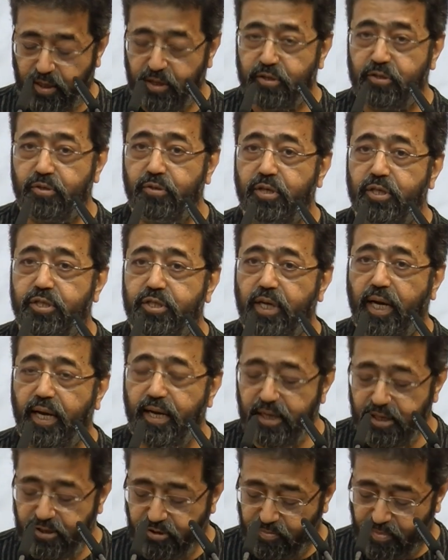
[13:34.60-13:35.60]
So the
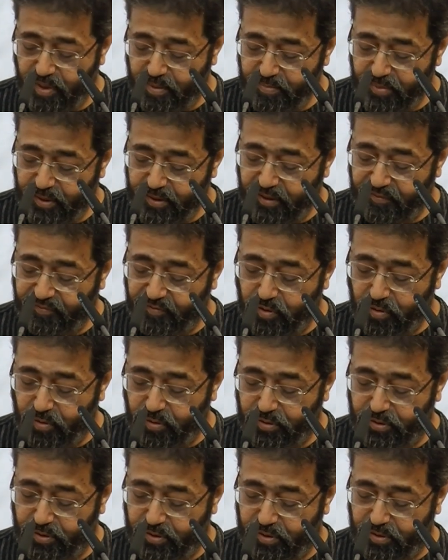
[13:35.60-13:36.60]
child remembers, of
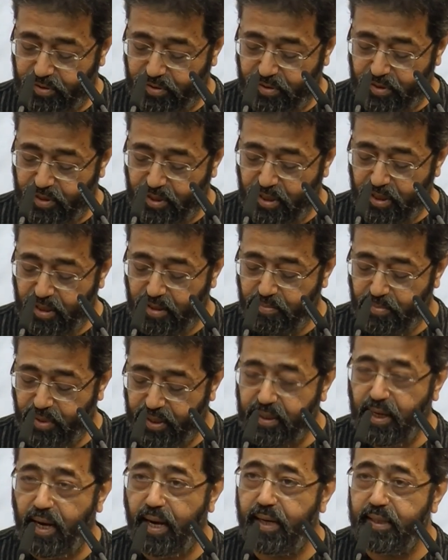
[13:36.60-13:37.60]
course,
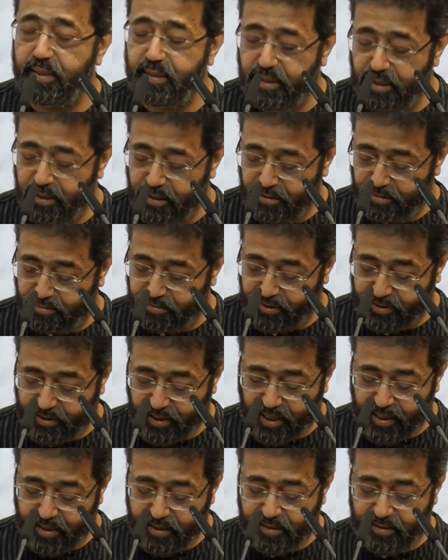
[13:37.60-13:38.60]
but auntie
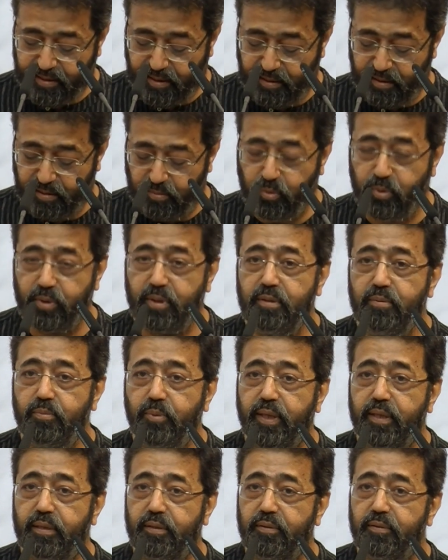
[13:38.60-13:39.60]
resides in the wooden
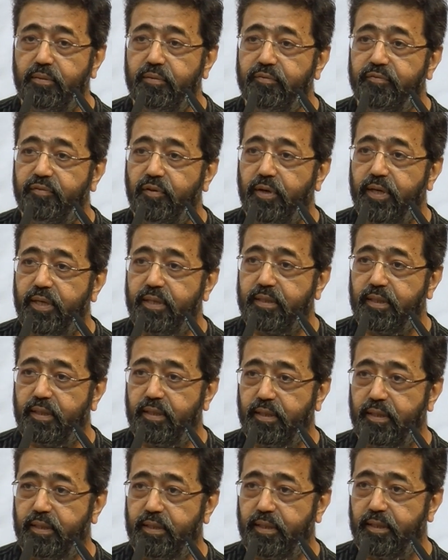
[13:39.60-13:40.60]
window for
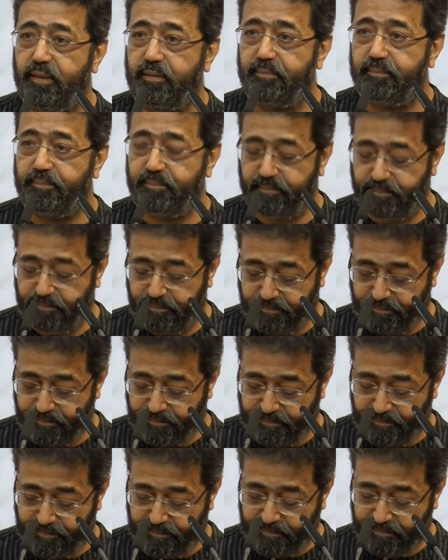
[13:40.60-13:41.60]
eternity.
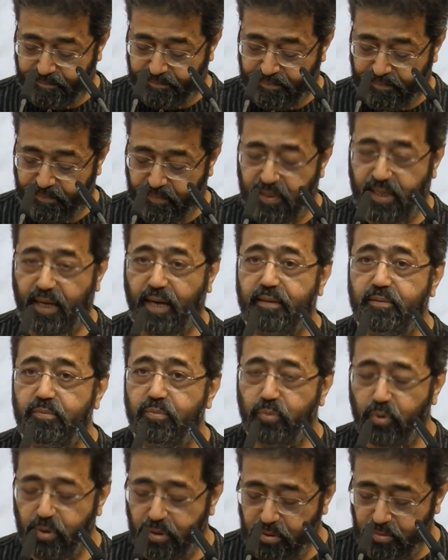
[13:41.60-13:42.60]
That
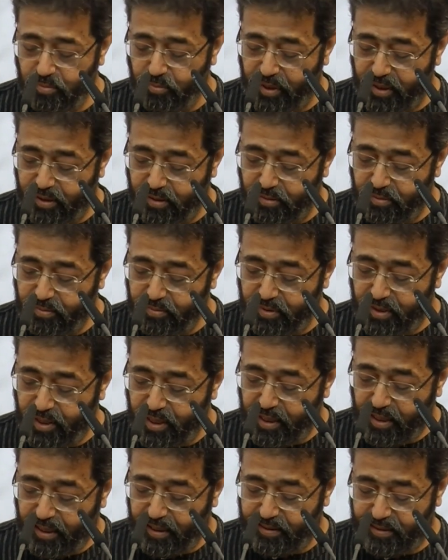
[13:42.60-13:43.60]
wooden window
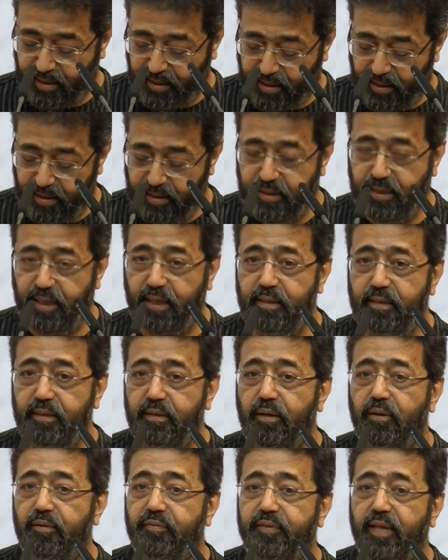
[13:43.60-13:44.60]
is the
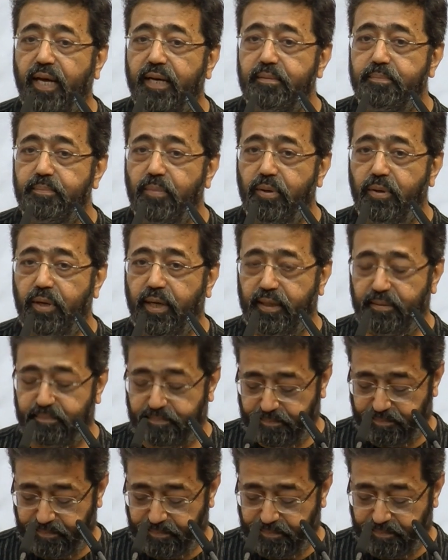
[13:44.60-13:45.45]
container of that morning,